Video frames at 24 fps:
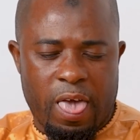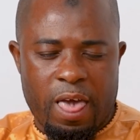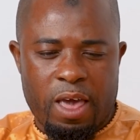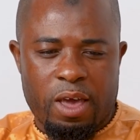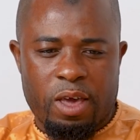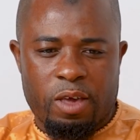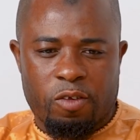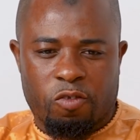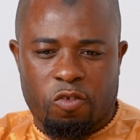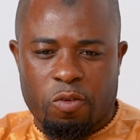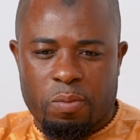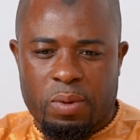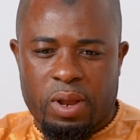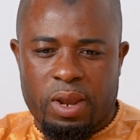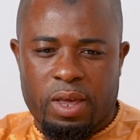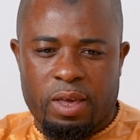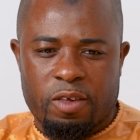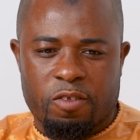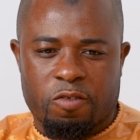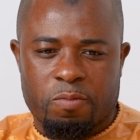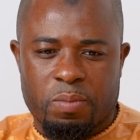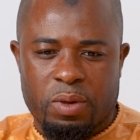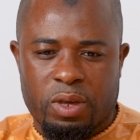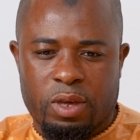
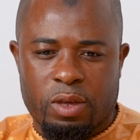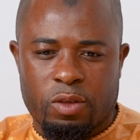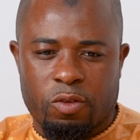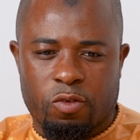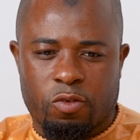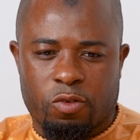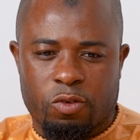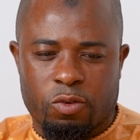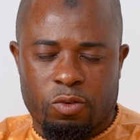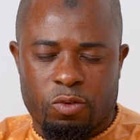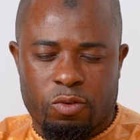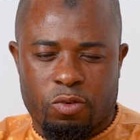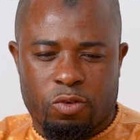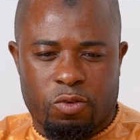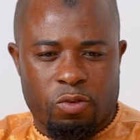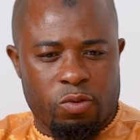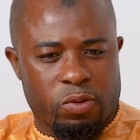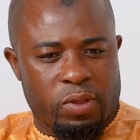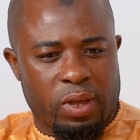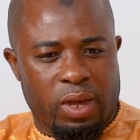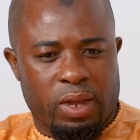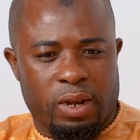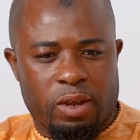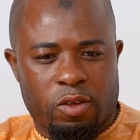Somalia is beginning to
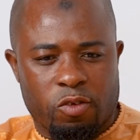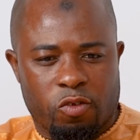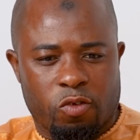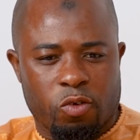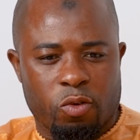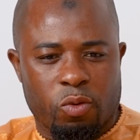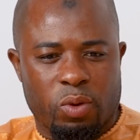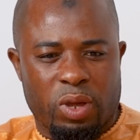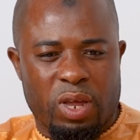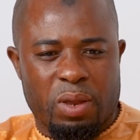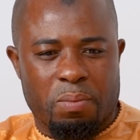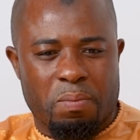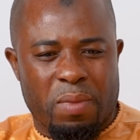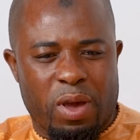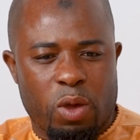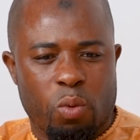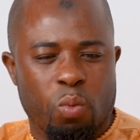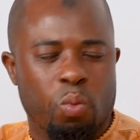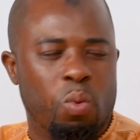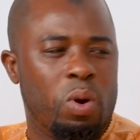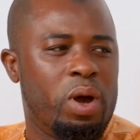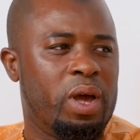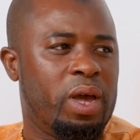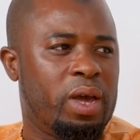do that. And so in
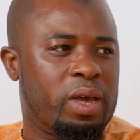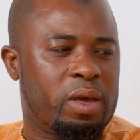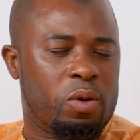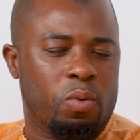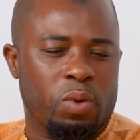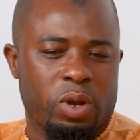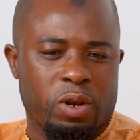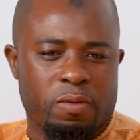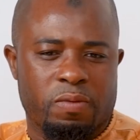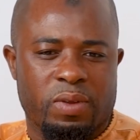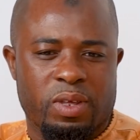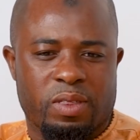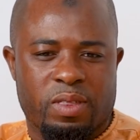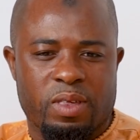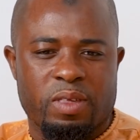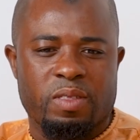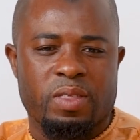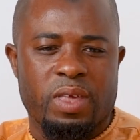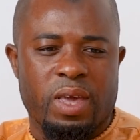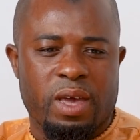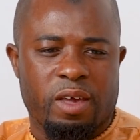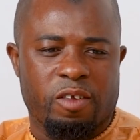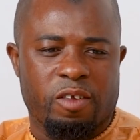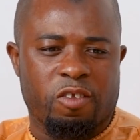my work, one of the
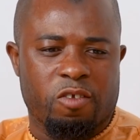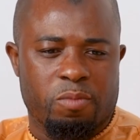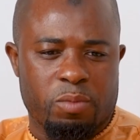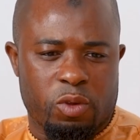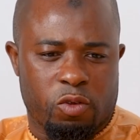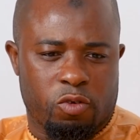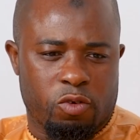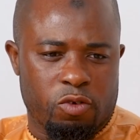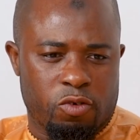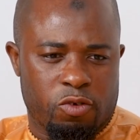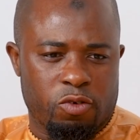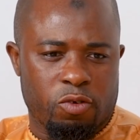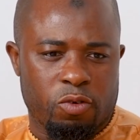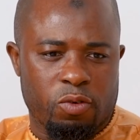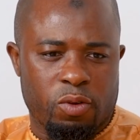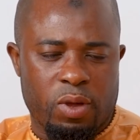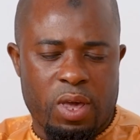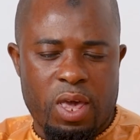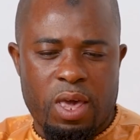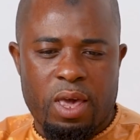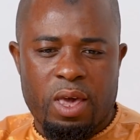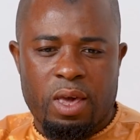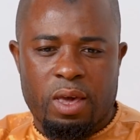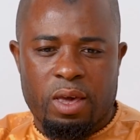things they asked me to do
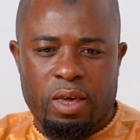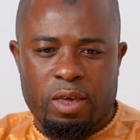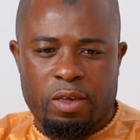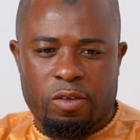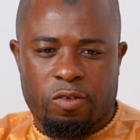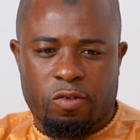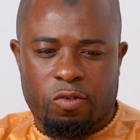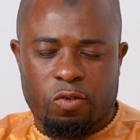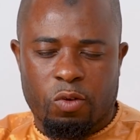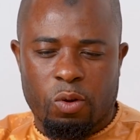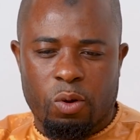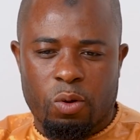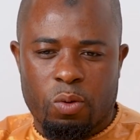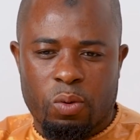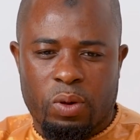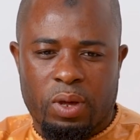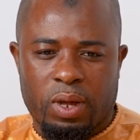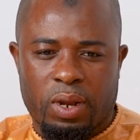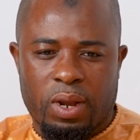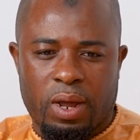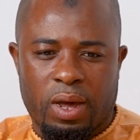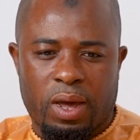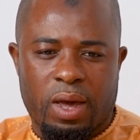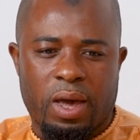is to
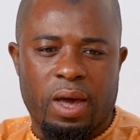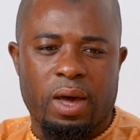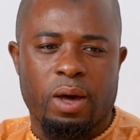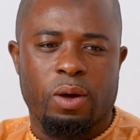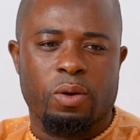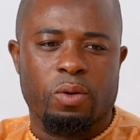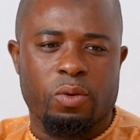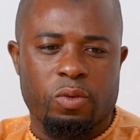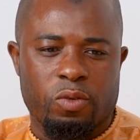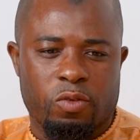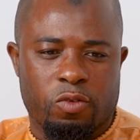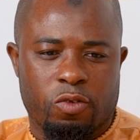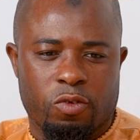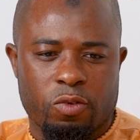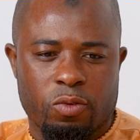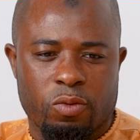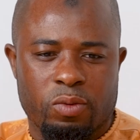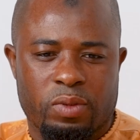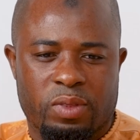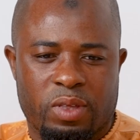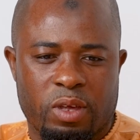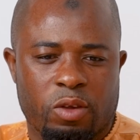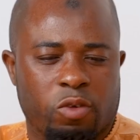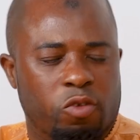look at how
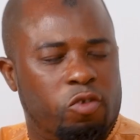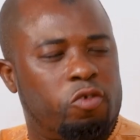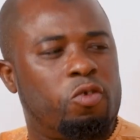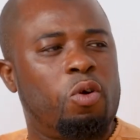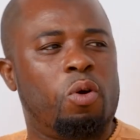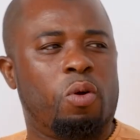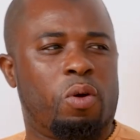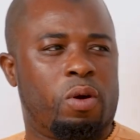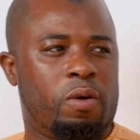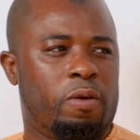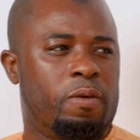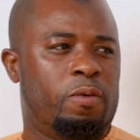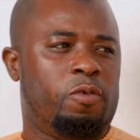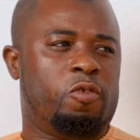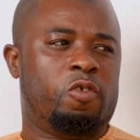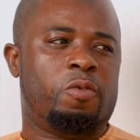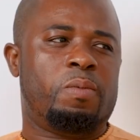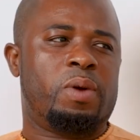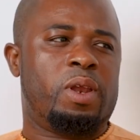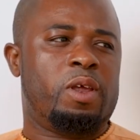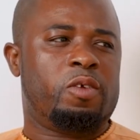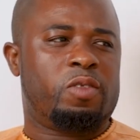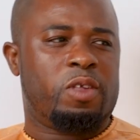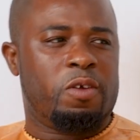to take stock of
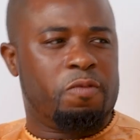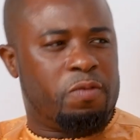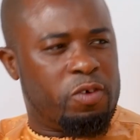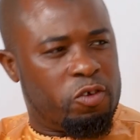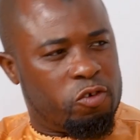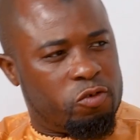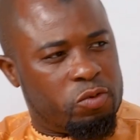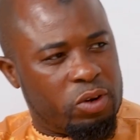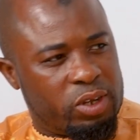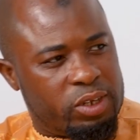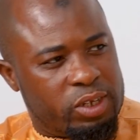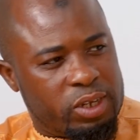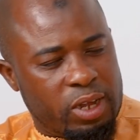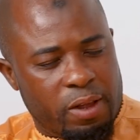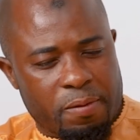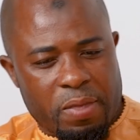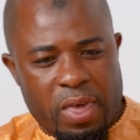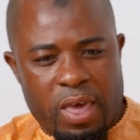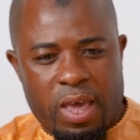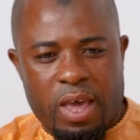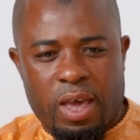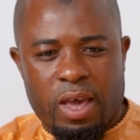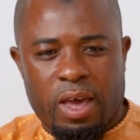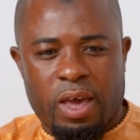Somalia's infrastructure
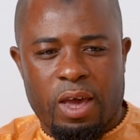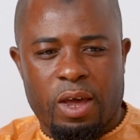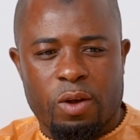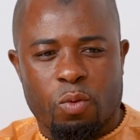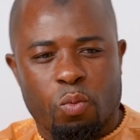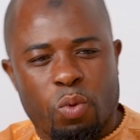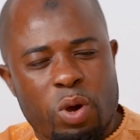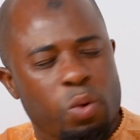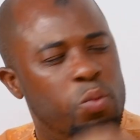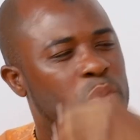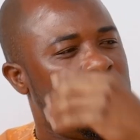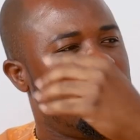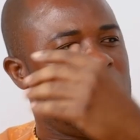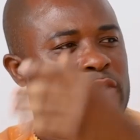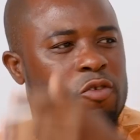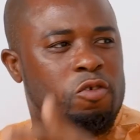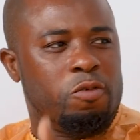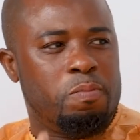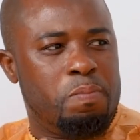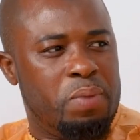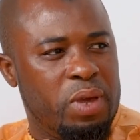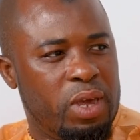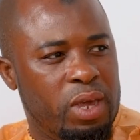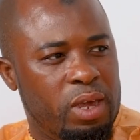and where we need
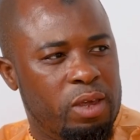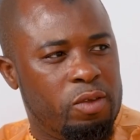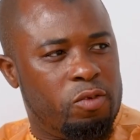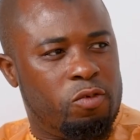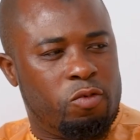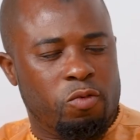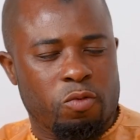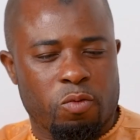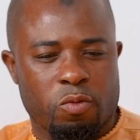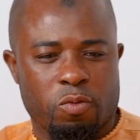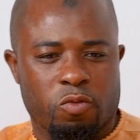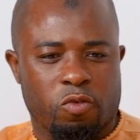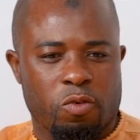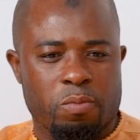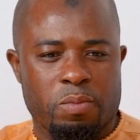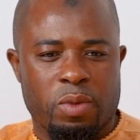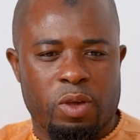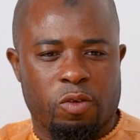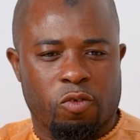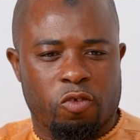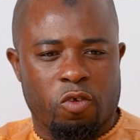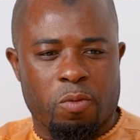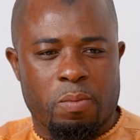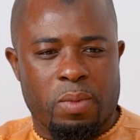to be to
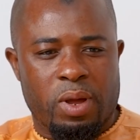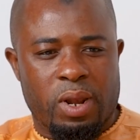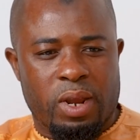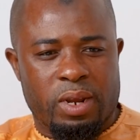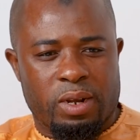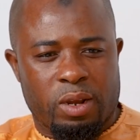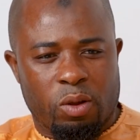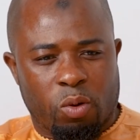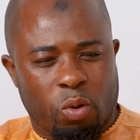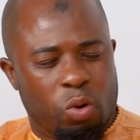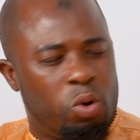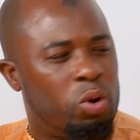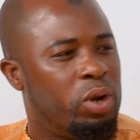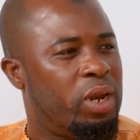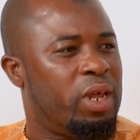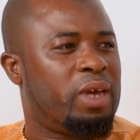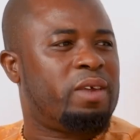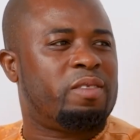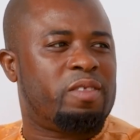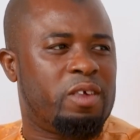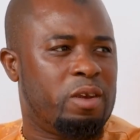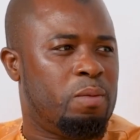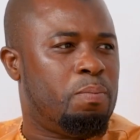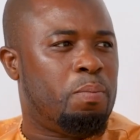make Somalia the
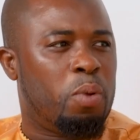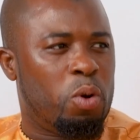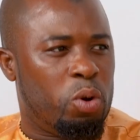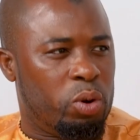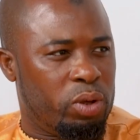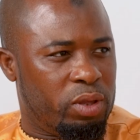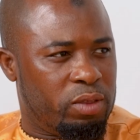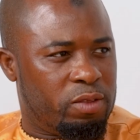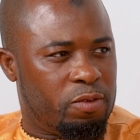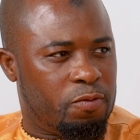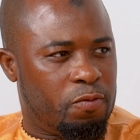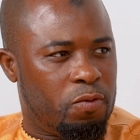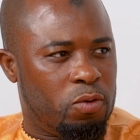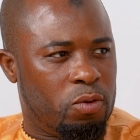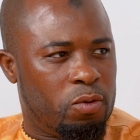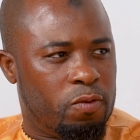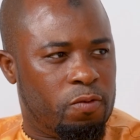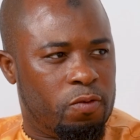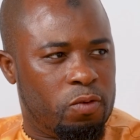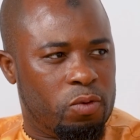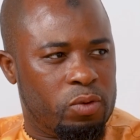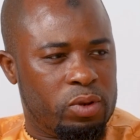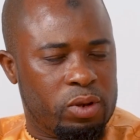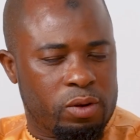connecting point
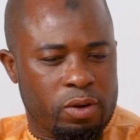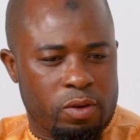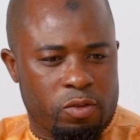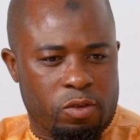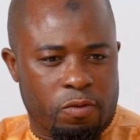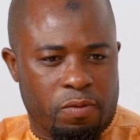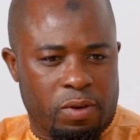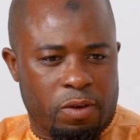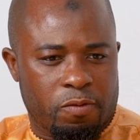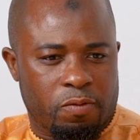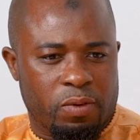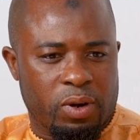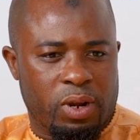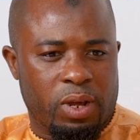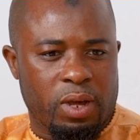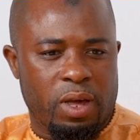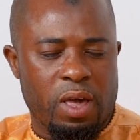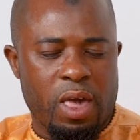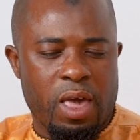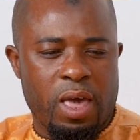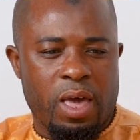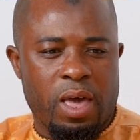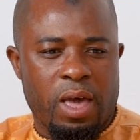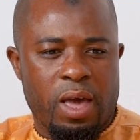for the rest of Africa.